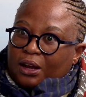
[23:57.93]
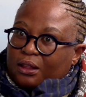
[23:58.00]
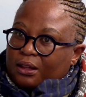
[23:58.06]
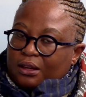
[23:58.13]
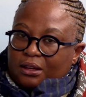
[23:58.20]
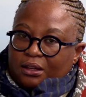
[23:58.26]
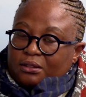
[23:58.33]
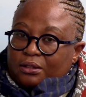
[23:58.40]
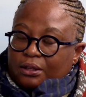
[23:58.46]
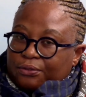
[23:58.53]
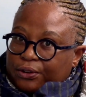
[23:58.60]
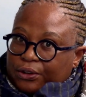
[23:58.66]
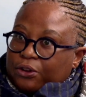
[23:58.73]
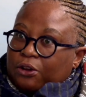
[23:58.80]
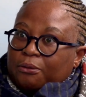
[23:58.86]
I think it's a
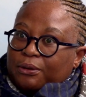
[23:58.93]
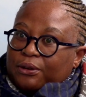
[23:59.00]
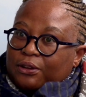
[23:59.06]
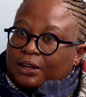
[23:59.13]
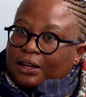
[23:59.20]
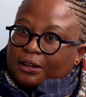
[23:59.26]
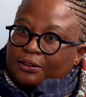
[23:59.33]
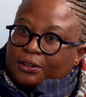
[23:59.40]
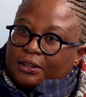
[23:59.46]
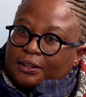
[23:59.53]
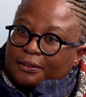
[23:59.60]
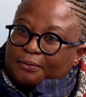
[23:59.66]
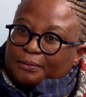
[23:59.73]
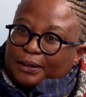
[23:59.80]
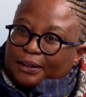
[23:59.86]
phenomenal
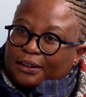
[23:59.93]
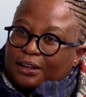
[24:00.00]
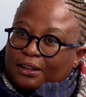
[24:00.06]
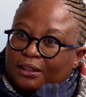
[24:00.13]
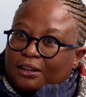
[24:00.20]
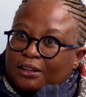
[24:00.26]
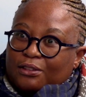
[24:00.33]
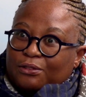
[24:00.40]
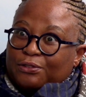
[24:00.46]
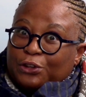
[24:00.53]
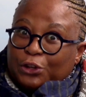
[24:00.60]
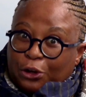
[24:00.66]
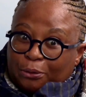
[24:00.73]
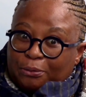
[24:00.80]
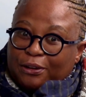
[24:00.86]
outcome, and I think it's
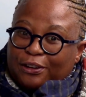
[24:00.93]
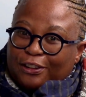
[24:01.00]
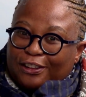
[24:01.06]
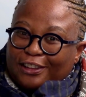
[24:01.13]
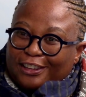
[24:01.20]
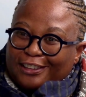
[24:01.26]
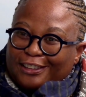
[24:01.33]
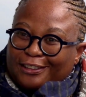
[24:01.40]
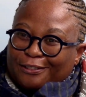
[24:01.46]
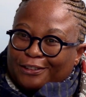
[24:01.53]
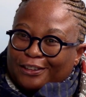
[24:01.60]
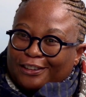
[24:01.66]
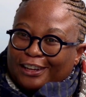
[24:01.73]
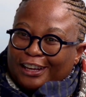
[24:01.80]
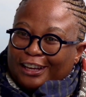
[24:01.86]
phenomenal that
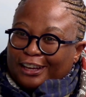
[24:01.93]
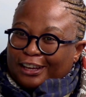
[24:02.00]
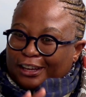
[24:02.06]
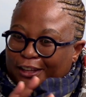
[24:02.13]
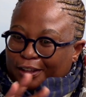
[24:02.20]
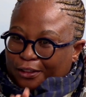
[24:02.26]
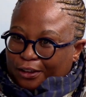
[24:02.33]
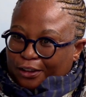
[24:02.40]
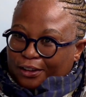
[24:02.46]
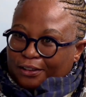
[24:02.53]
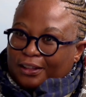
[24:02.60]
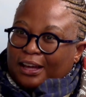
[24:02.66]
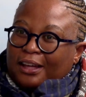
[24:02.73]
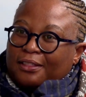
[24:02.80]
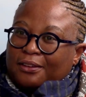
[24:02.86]
even
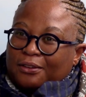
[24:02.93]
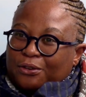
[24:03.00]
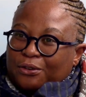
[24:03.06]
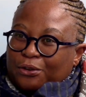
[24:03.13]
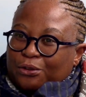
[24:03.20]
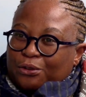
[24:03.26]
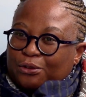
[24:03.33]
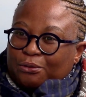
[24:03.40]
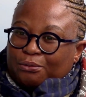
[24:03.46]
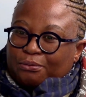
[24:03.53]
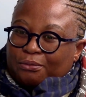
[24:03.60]
the other growth